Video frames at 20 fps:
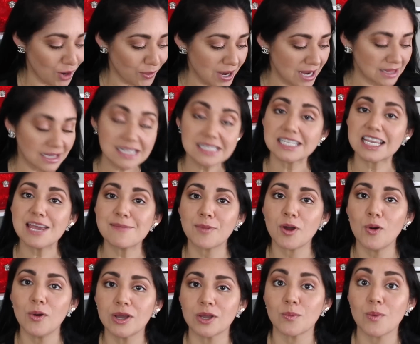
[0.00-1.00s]
All right, let's keep
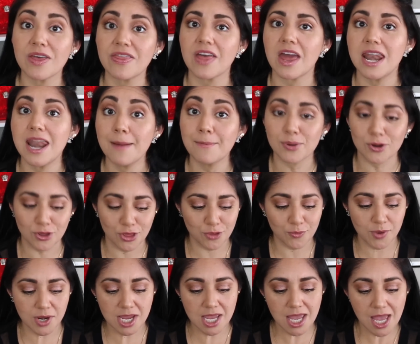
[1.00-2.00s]
going with number
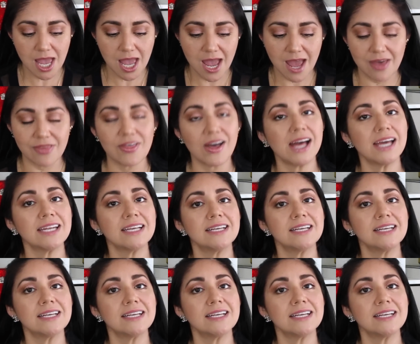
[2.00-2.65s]
three, and that